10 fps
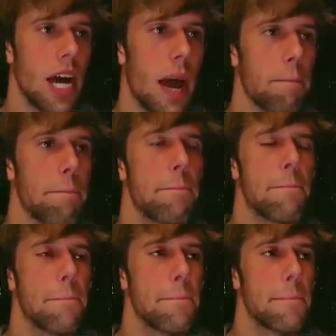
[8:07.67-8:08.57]
Get up!
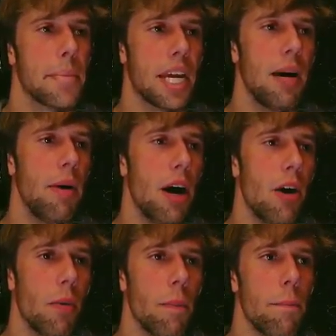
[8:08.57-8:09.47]
Come
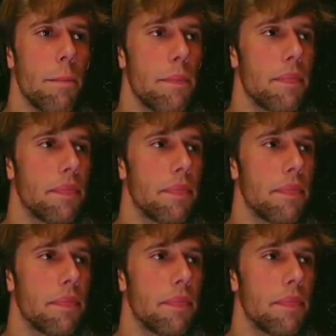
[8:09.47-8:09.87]
on!